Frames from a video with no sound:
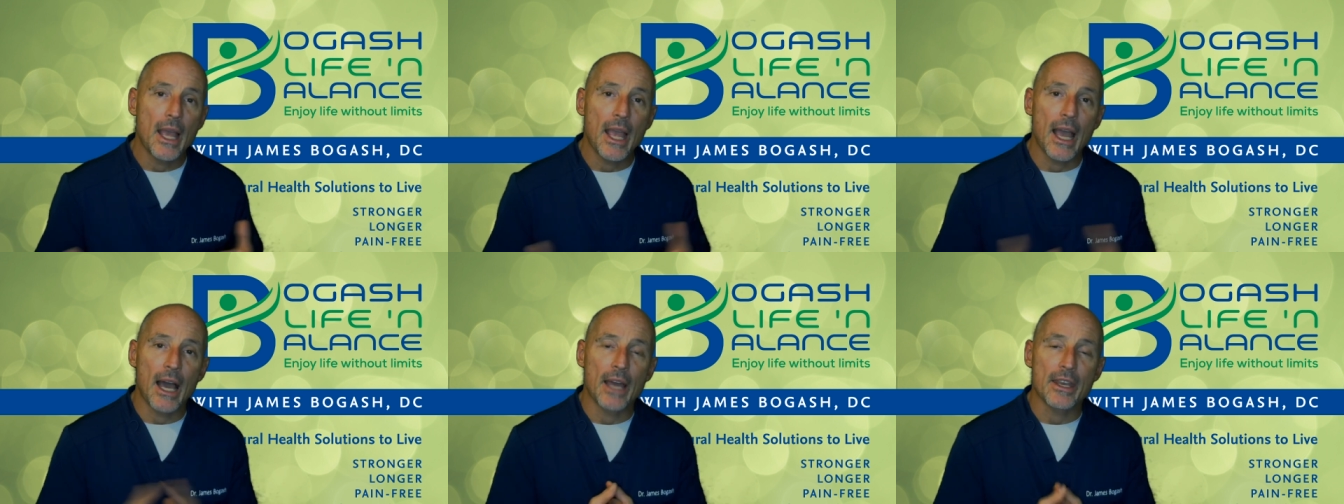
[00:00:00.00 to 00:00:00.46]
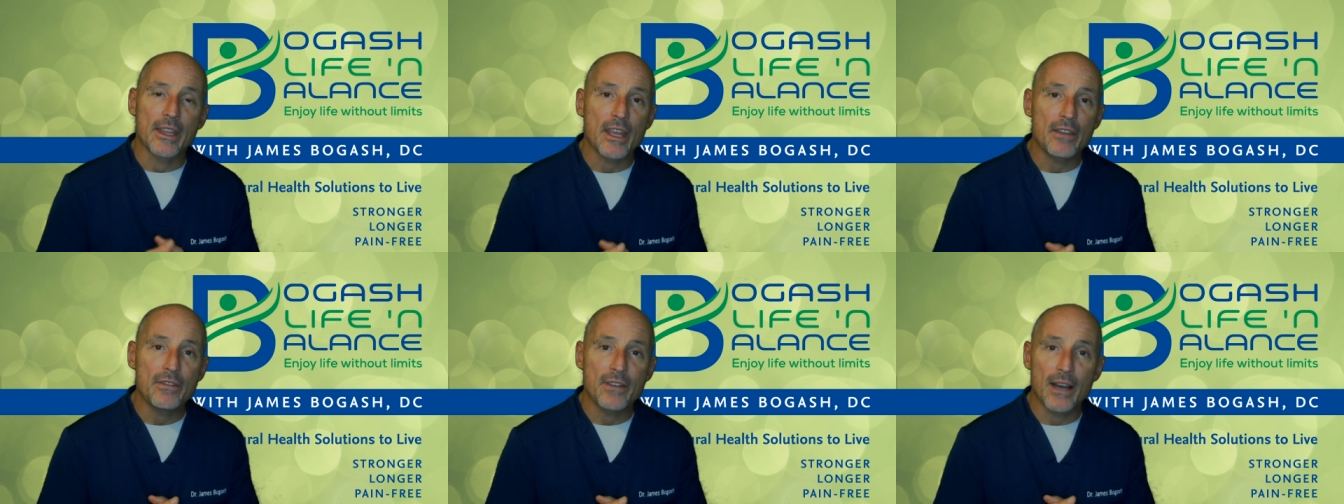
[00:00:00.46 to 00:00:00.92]
And
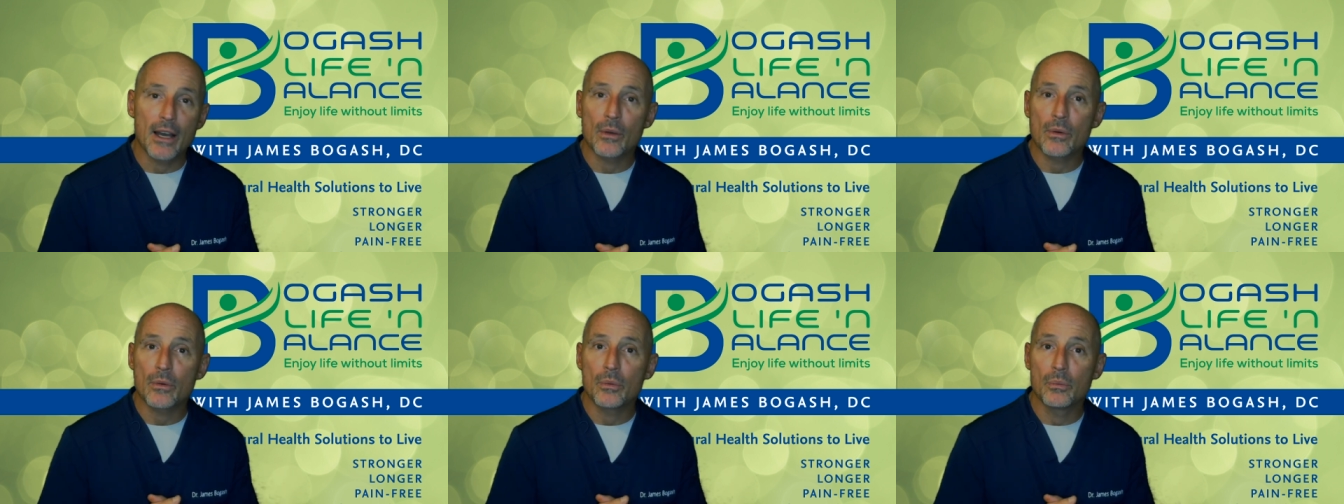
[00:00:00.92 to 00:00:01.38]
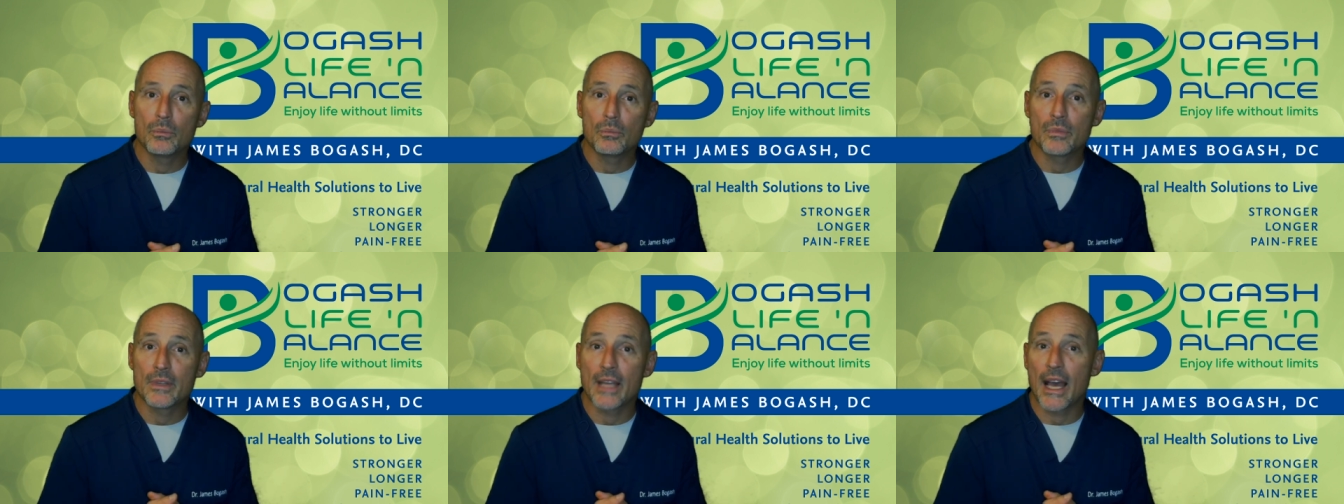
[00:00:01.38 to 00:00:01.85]
they found
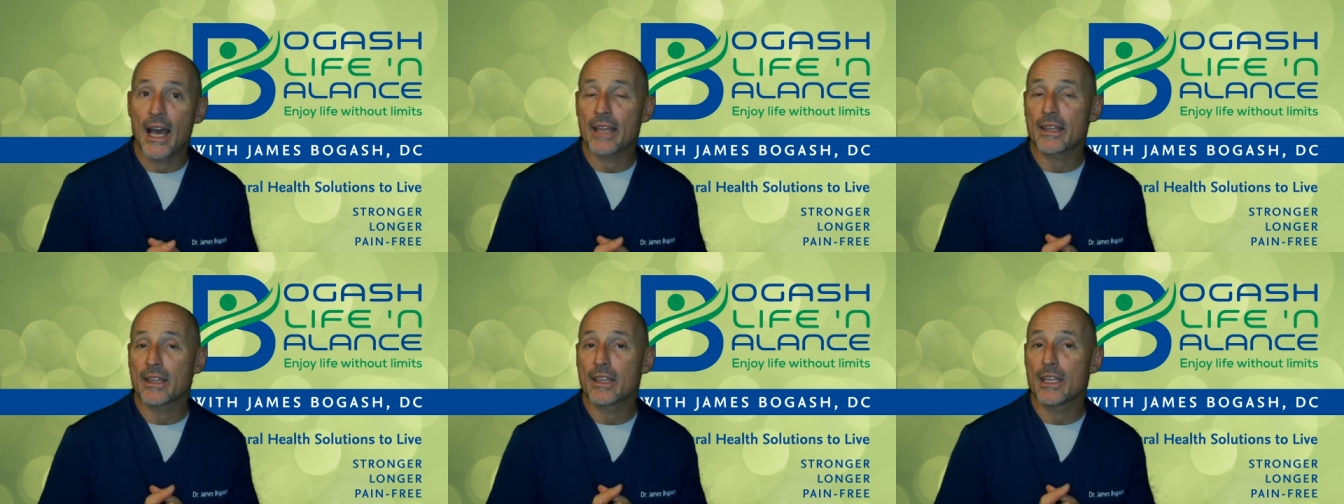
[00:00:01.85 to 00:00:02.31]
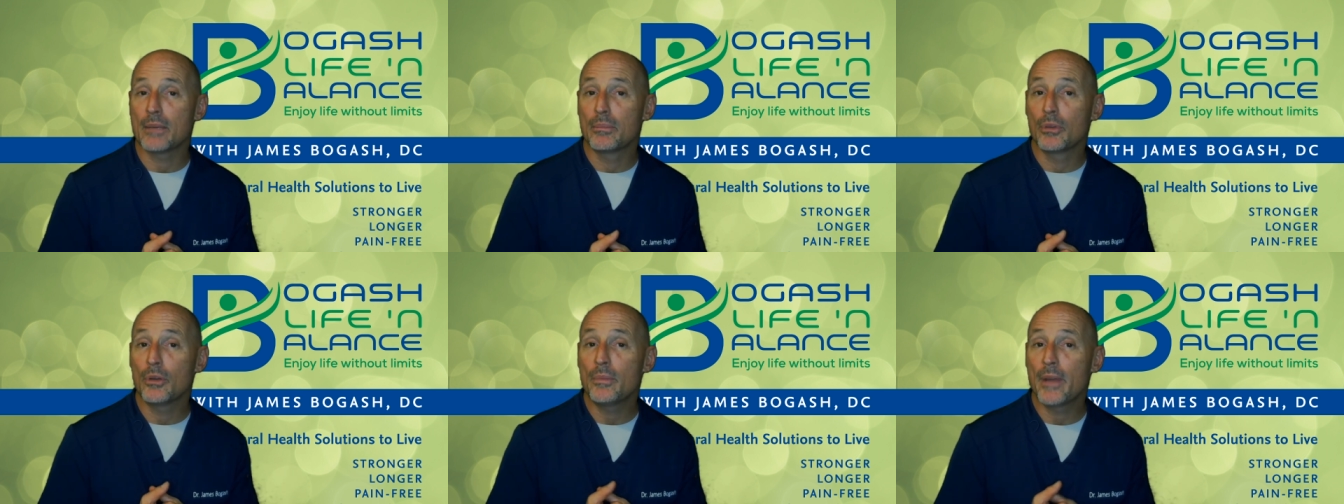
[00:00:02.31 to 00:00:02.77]
that the
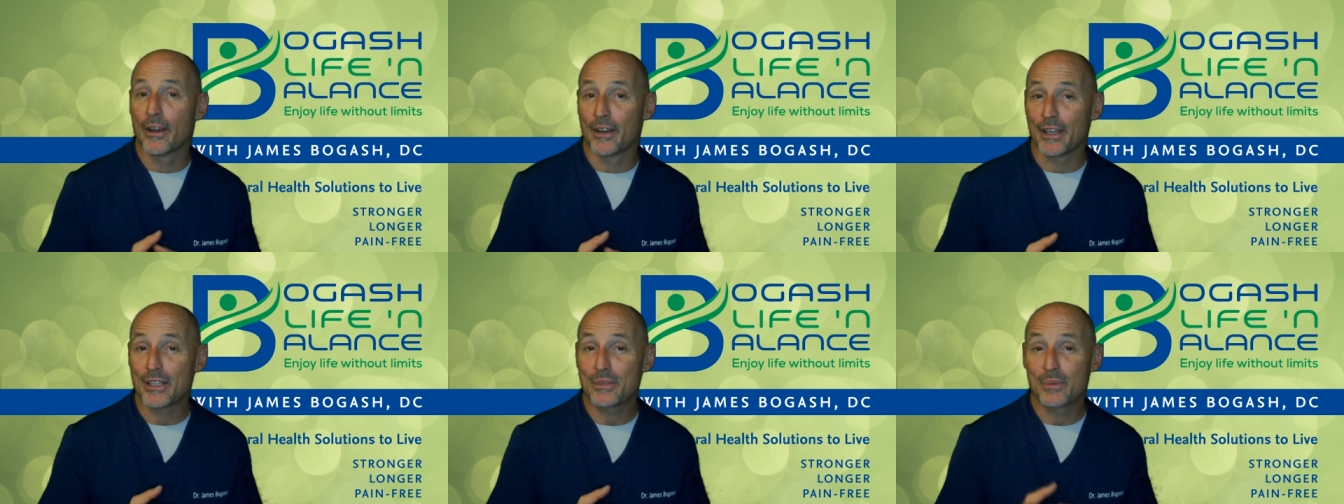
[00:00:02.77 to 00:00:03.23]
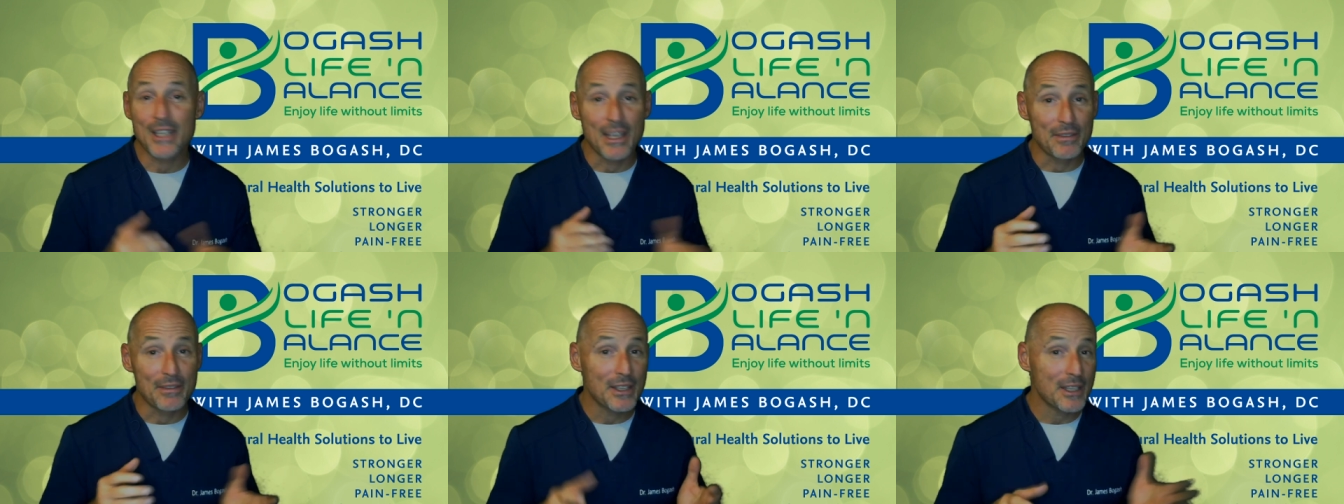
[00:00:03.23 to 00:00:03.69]
blueberries, when
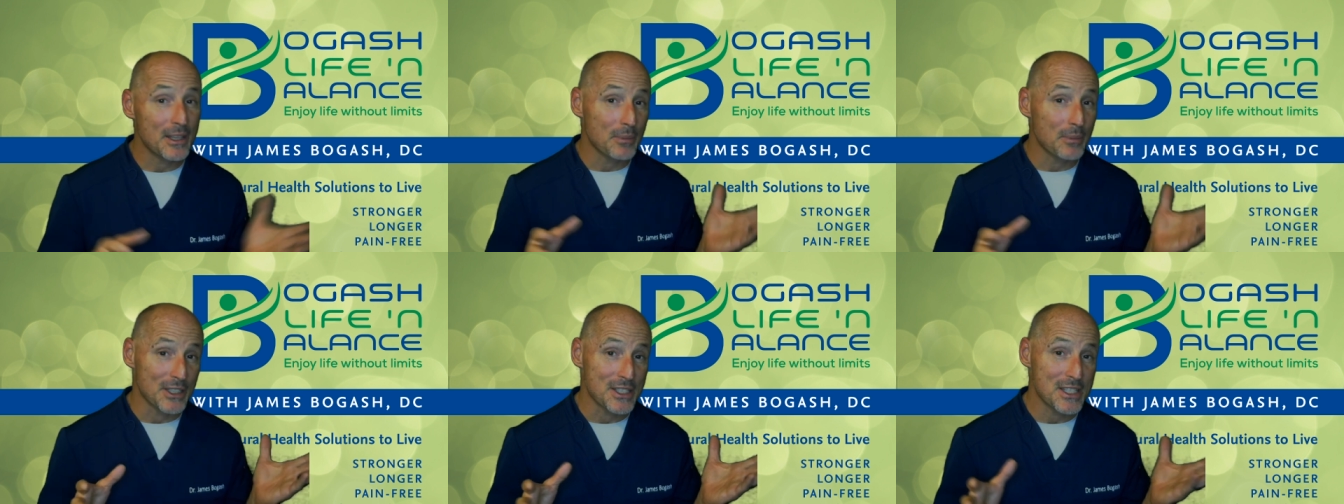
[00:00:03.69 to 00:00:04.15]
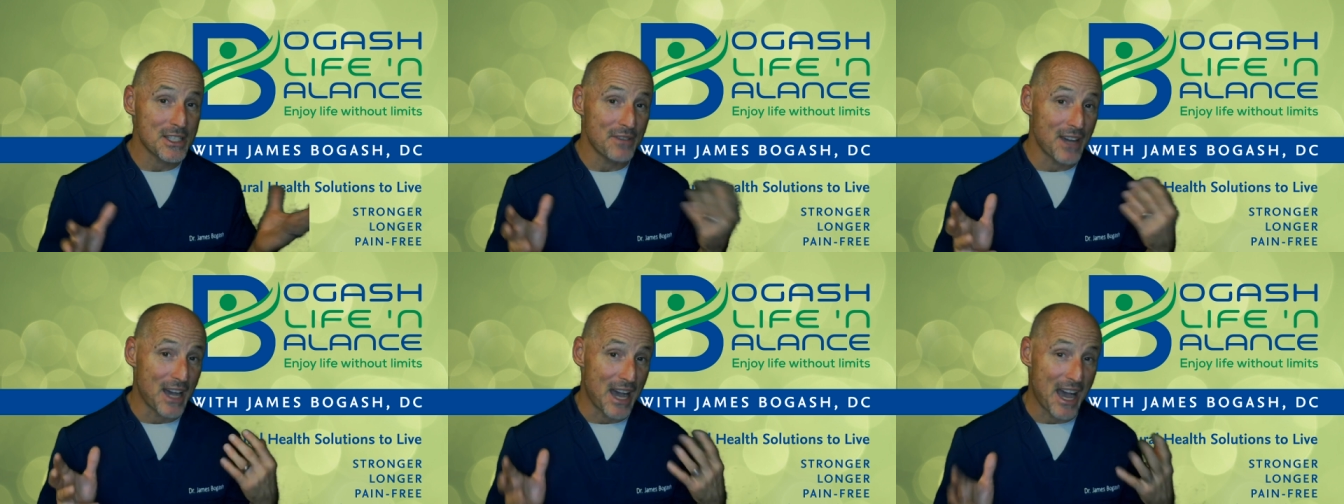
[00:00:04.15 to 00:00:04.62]
given in the presence
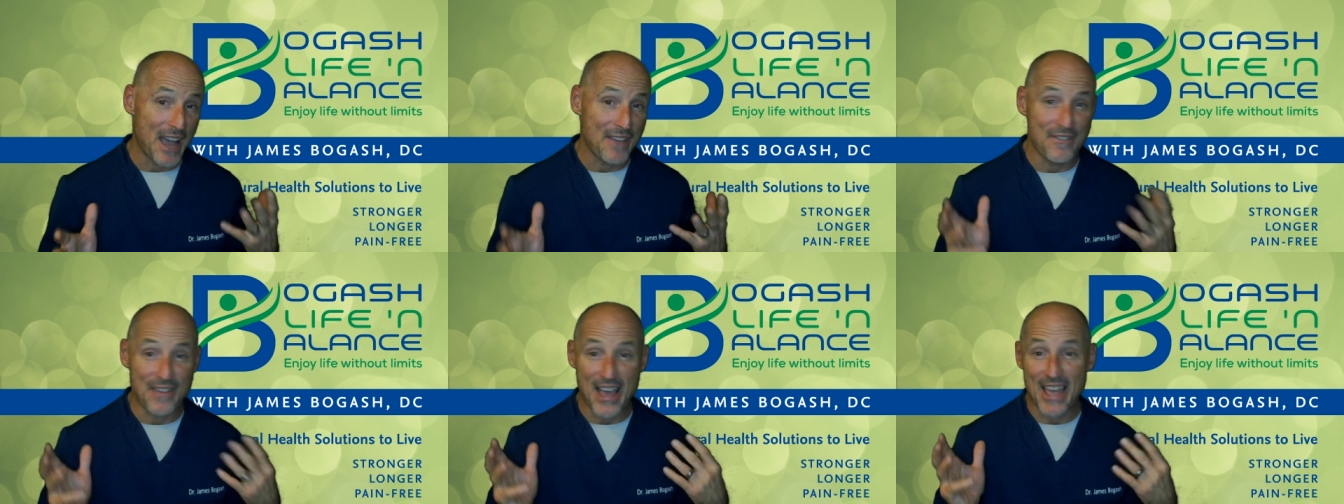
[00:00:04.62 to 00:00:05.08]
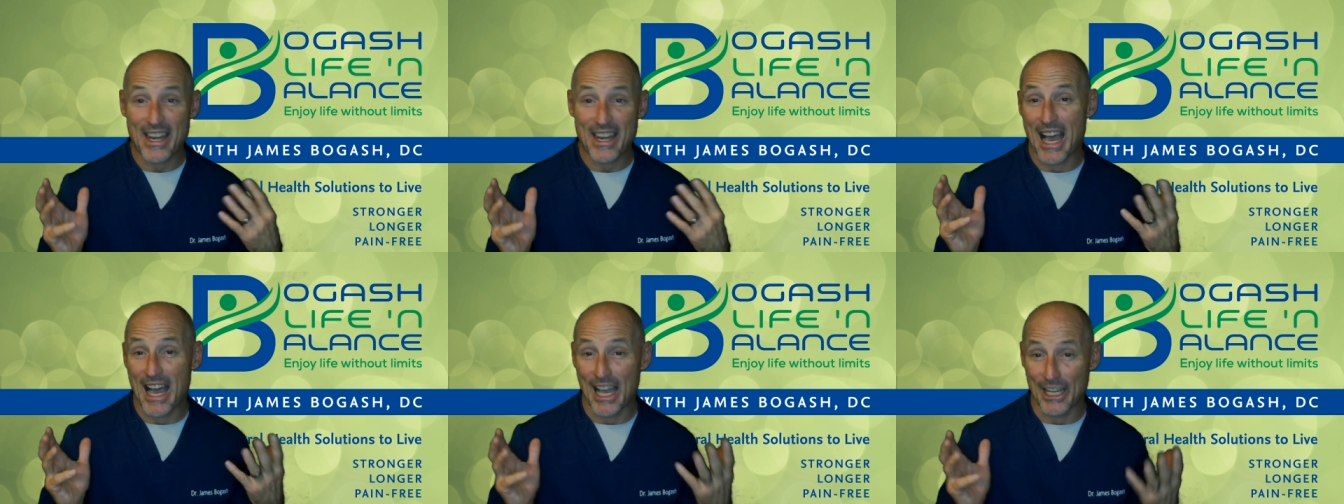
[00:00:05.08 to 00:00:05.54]
of a high-fat,
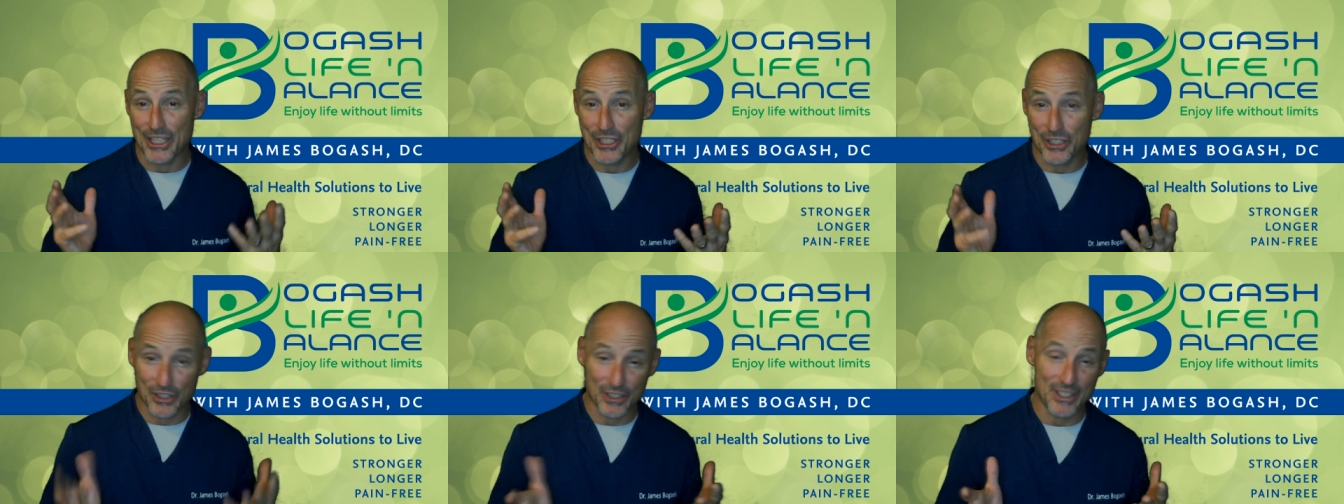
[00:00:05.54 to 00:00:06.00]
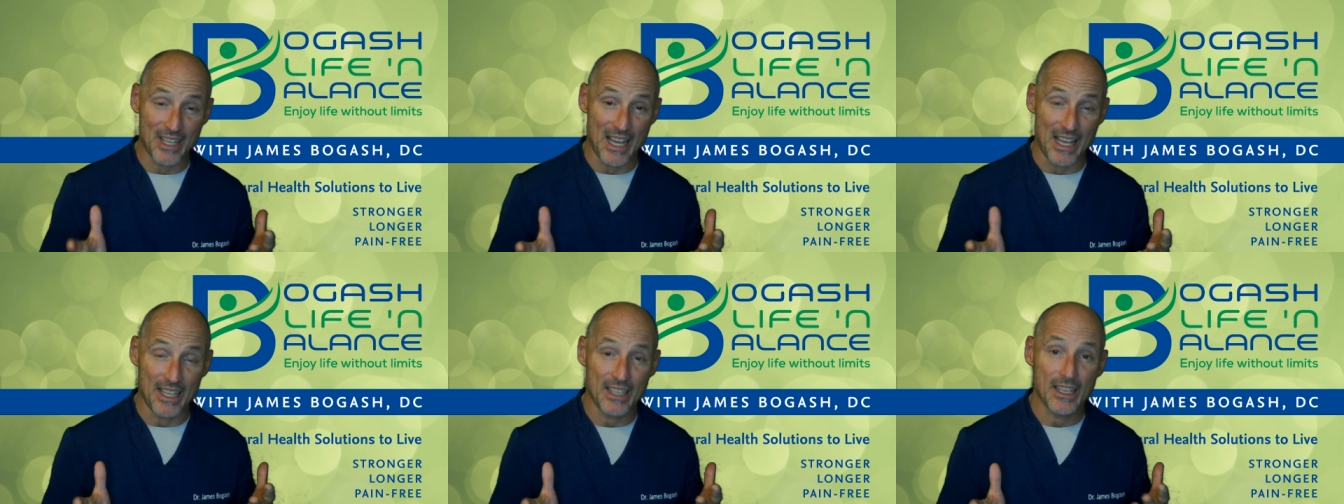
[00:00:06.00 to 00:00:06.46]
high-sugar
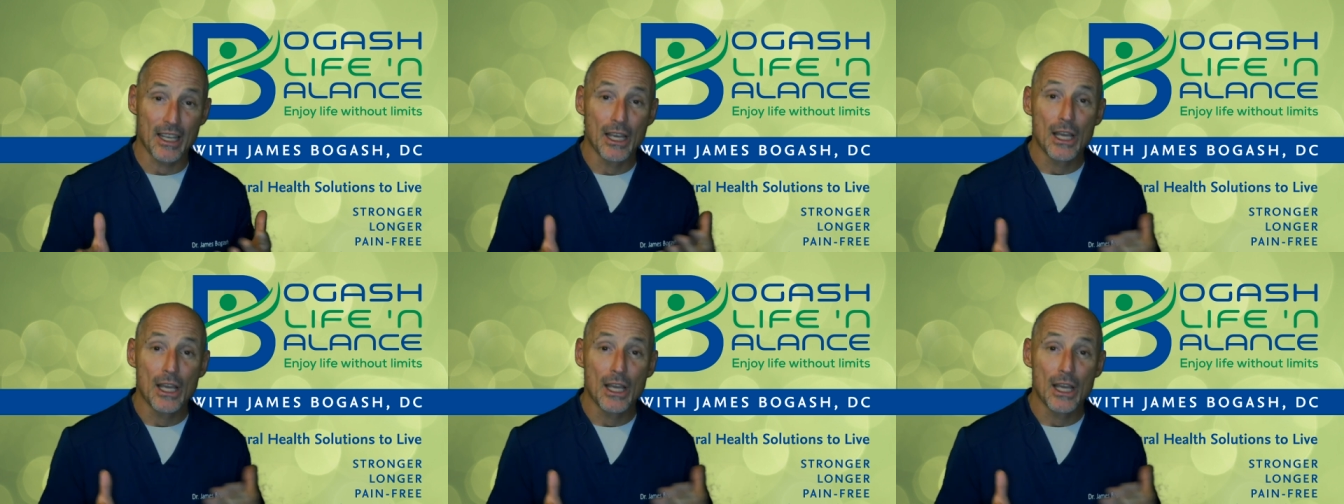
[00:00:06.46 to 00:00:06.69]
diet,